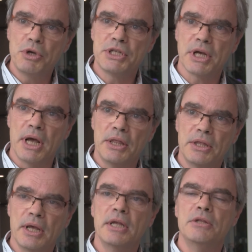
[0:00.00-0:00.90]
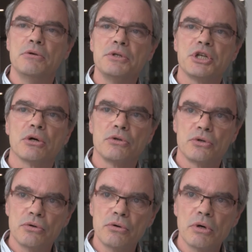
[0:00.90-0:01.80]
with an industrial
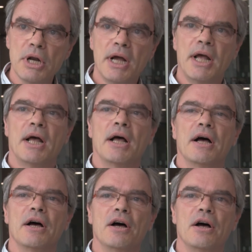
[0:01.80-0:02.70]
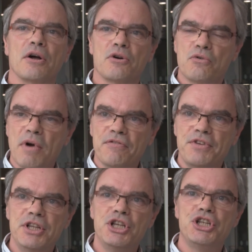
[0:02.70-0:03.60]
tool uh,
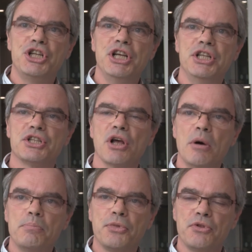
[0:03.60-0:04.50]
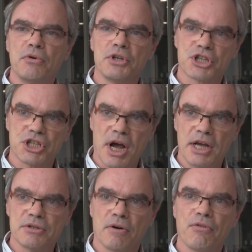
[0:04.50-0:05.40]
graphene sheets up to a
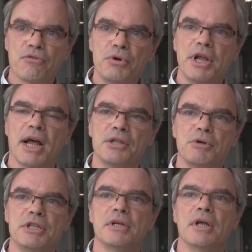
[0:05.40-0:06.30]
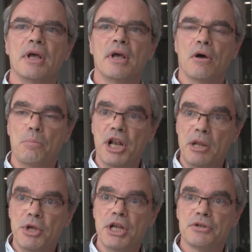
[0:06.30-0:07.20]
size of 300
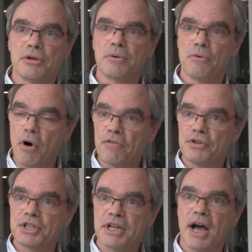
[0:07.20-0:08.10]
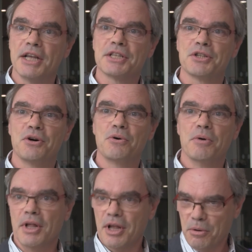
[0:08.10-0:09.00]
millimeter wafer size.
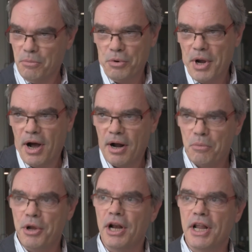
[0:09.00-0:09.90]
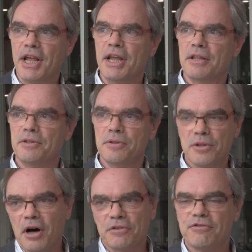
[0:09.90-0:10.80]
So we are really
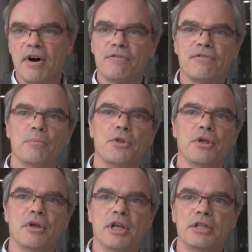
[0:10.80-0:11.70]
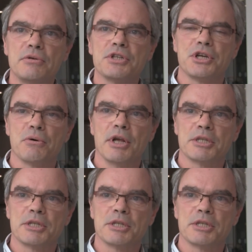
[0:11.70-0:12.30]
not far from the industrial